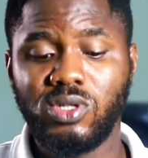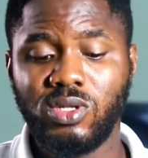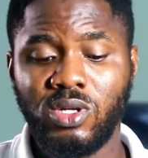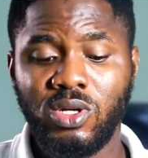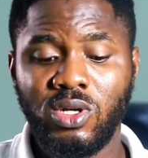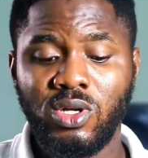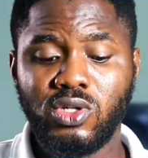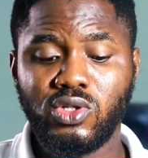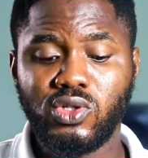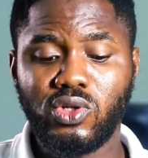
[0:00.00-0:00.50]

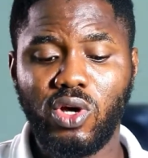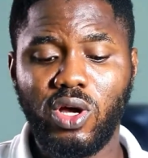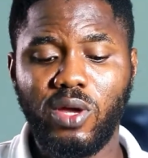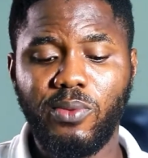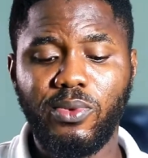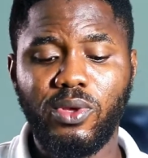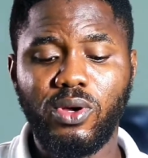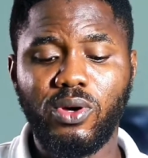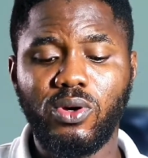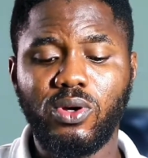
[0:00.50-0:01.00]
soy
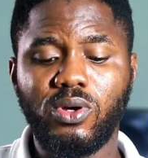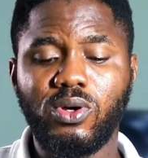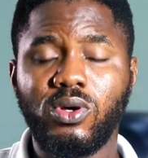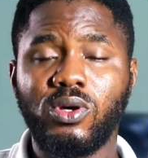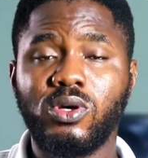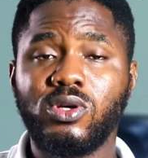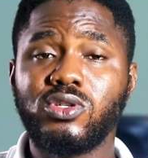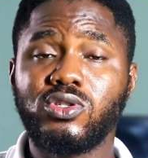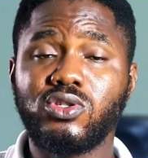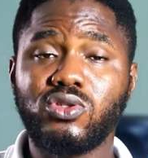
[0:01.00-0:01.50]
milk,
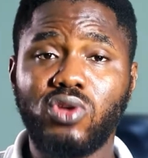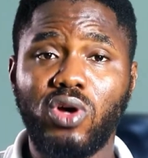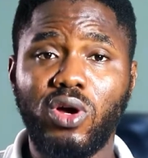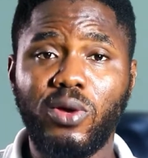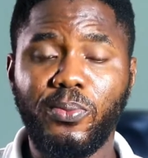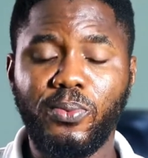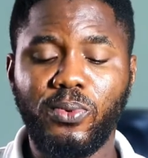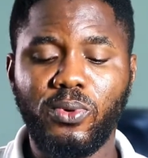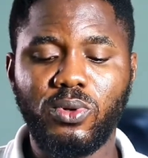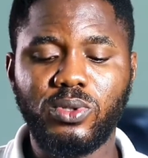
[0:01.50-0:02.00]
soy
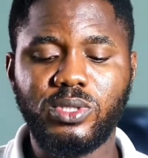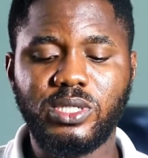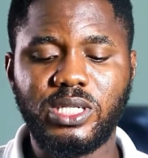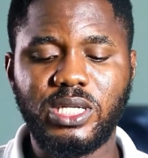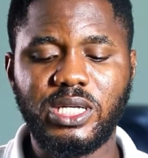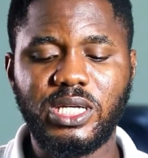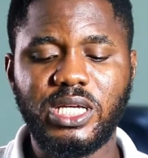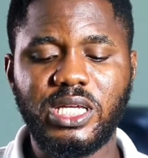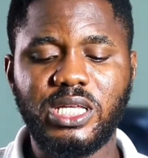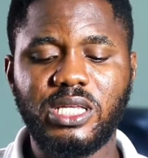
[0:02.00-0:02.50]

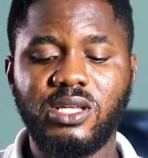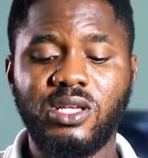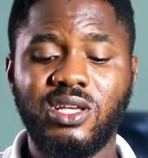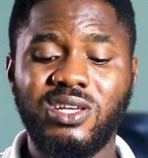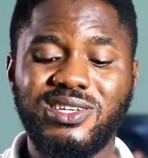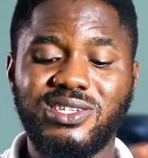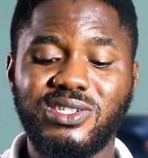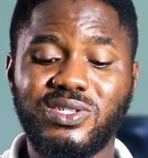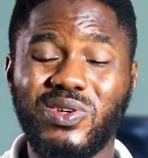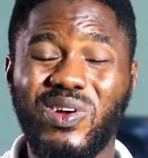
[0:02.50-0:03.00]
protein,
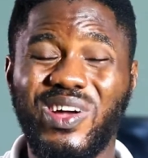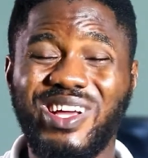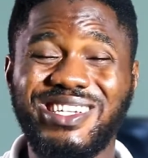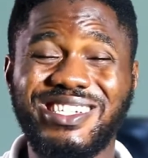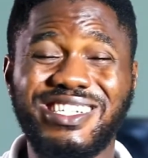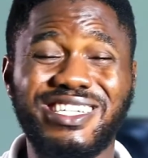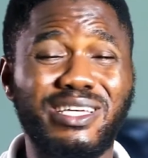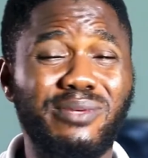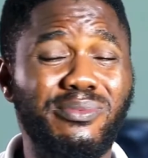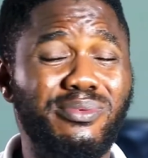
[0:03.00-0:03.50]
soy
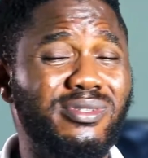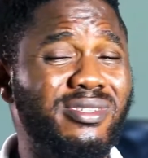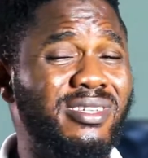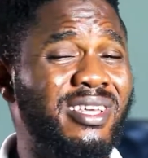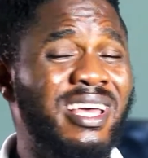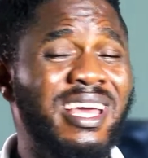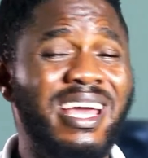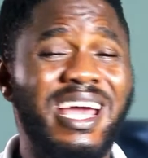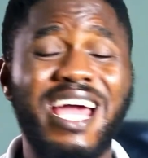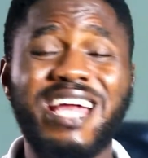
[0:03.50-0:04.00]
chips,
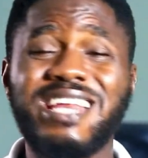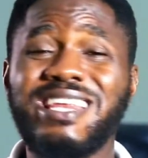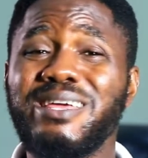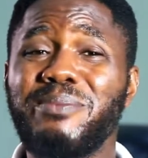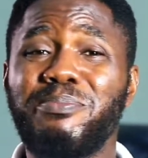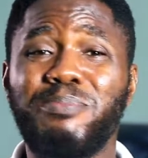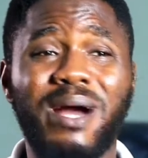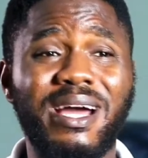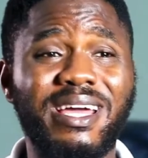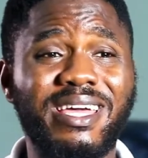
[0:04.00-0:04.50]
any
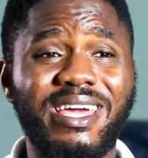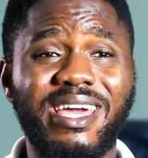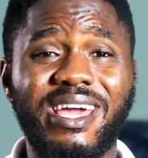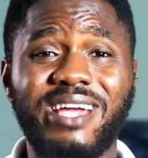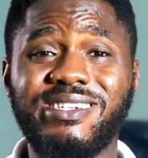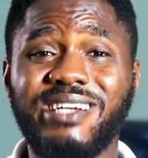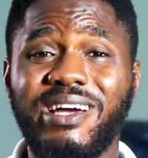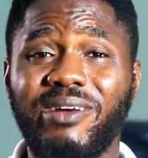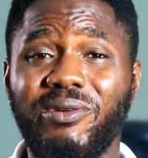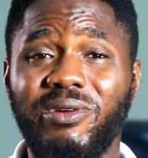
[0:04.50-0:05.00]

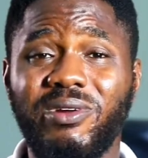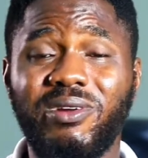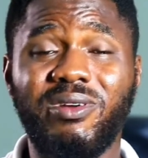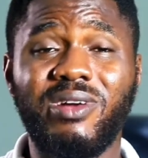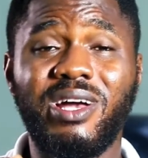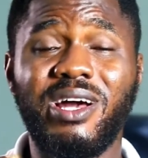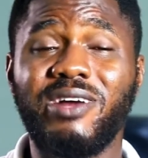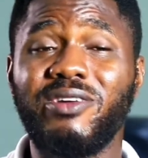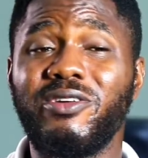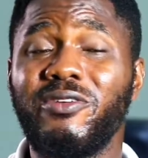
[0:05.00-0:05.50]
packaged and
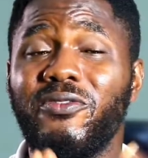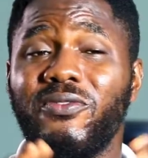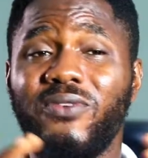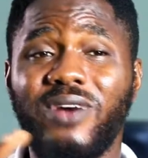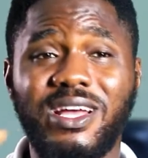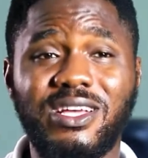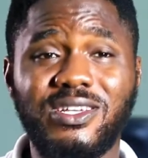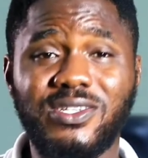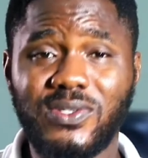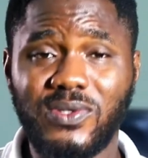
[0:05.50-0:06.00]

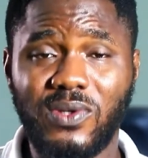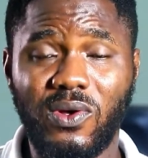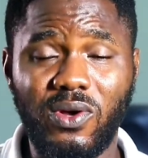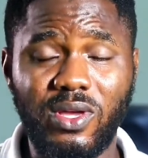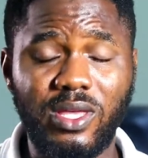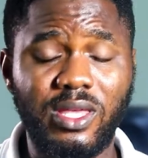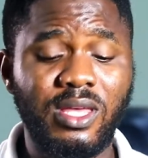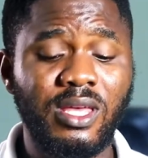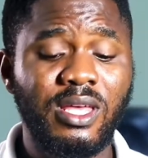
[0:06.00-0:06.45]
refined soy.